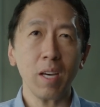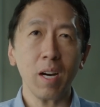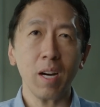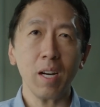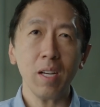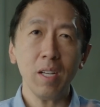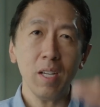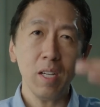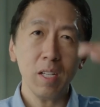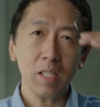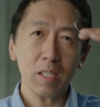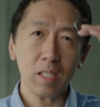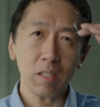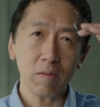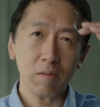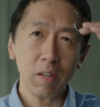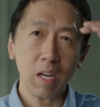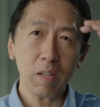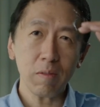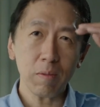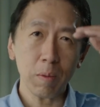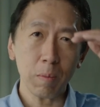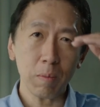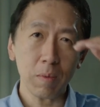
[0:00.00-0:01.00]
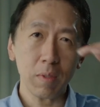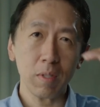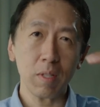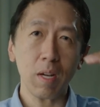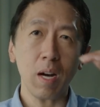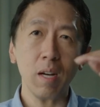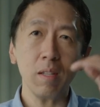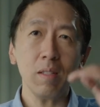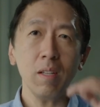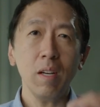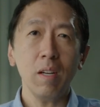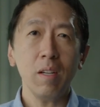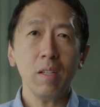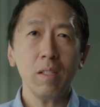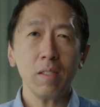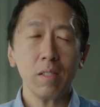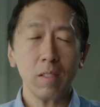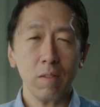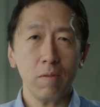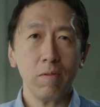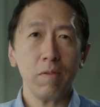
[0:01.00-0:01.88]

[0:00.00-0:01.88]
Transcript: AI to write from start to